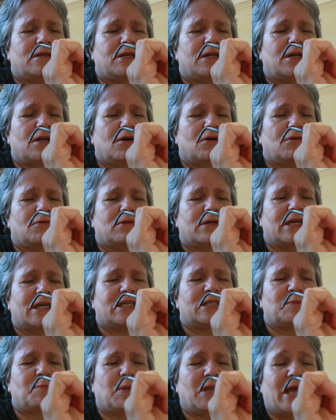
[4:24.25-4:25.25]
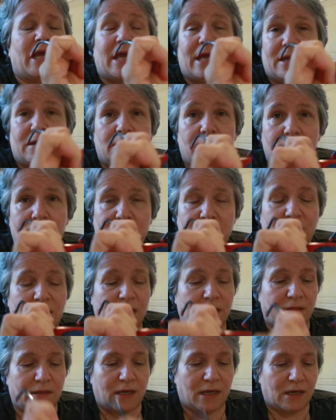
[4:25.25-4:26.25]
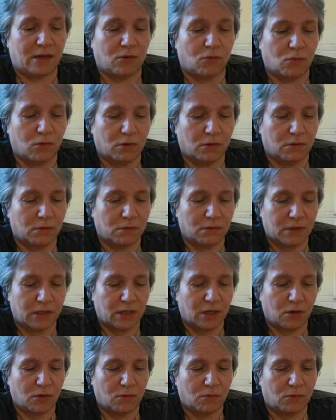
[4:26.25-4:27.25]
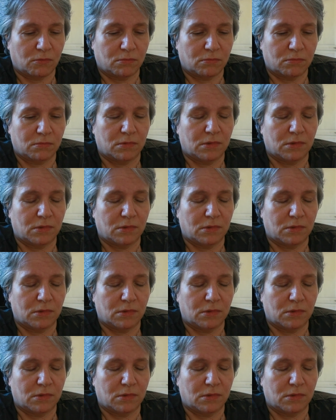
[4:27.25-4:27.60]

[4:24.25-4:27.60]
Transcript: you know, explain anything or, you know,